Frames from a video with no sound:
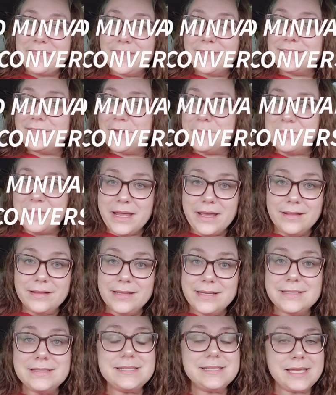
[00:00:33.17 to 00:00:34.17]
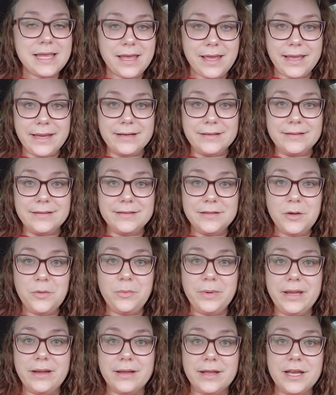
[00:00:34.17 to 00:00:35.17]
the thumbnail and title,
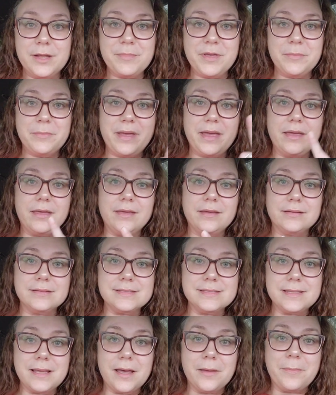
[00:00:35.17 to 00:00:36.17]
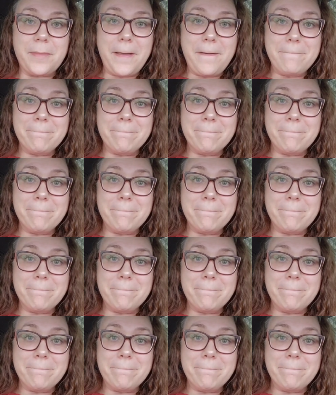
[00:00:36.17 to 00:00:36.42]
we are going to be making some